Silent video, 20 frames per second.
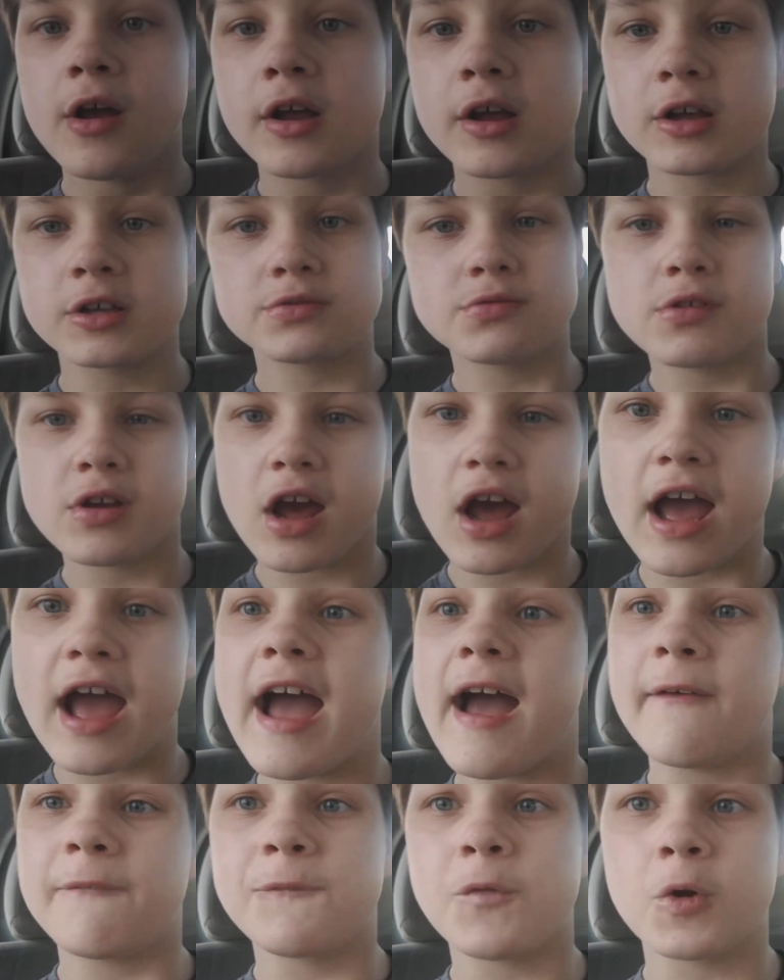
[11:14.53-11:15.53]
because we're not
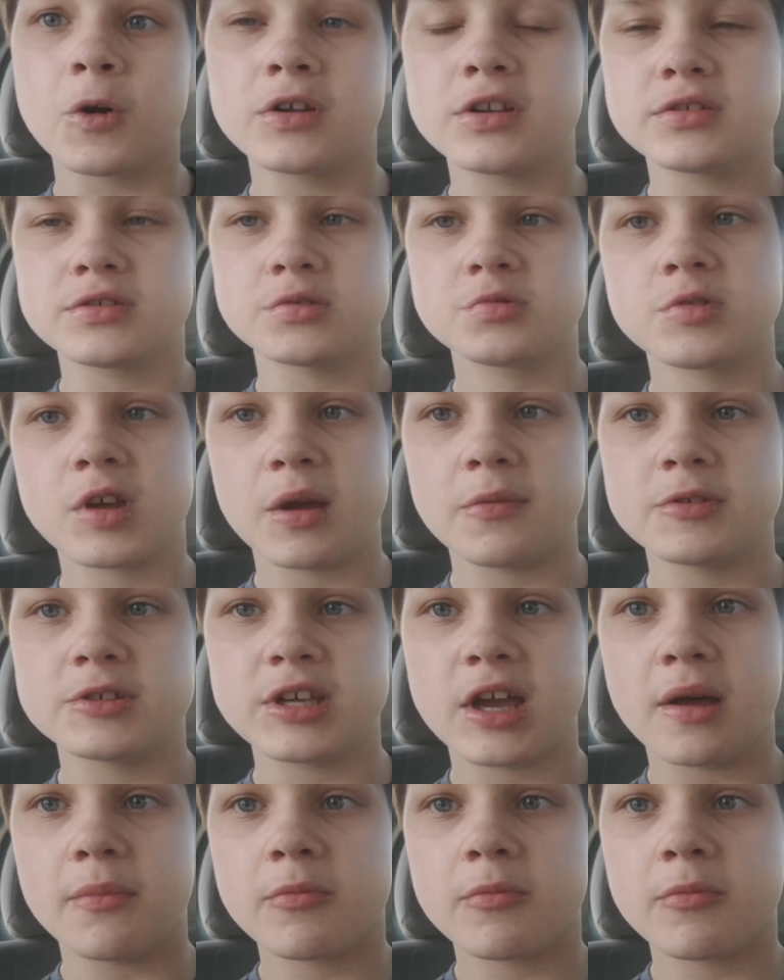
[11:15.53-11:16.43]
at 400 subscribers yet.